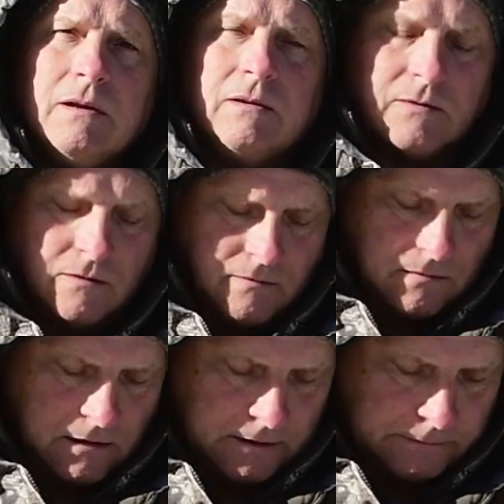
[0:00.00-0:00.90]

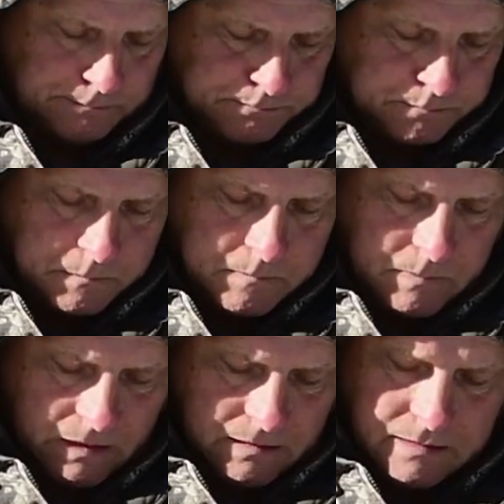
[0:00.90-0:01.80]
So
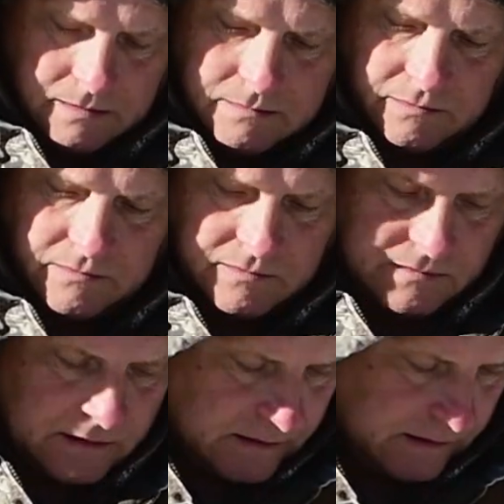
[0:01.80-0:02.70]
again, this is
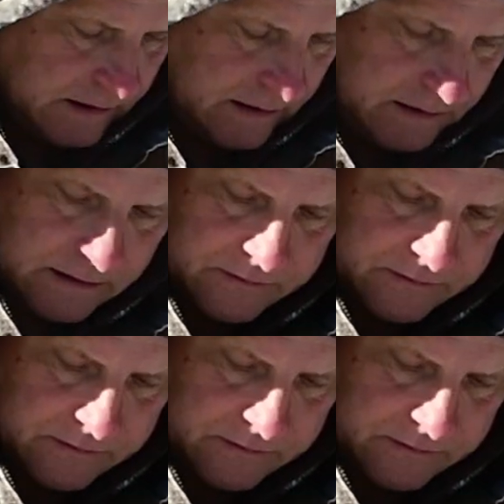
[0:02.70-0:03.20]
the K&F